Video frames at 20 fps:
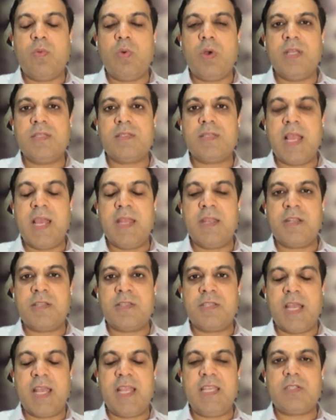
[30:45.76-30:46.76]
was
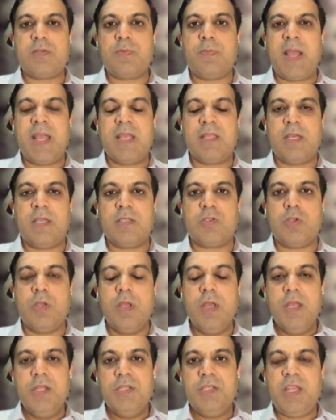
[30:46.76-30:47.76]
energized by the
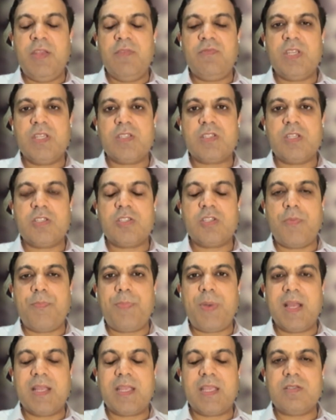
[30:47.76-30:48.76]
Chief Justice of
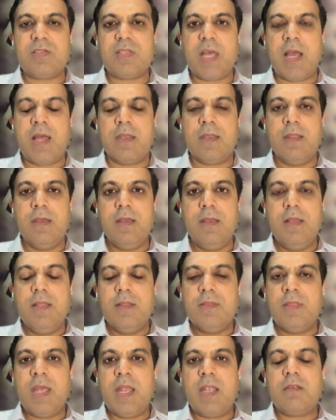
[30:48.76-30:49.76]
Pakistan.
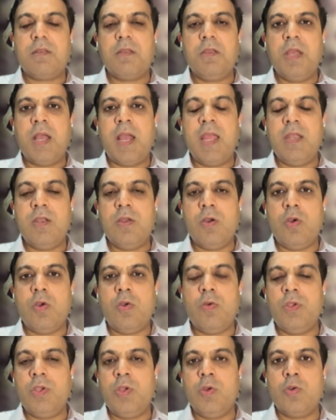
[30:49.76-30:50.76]
That I
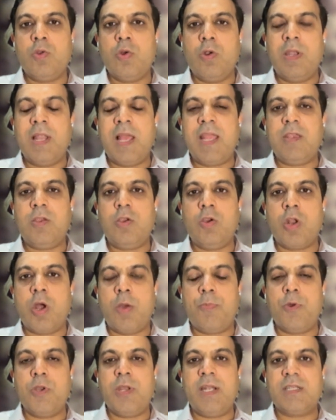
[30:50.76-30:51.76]
know you don't like your
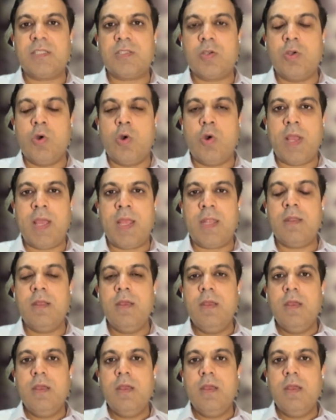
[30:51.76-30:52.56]
opponents, go and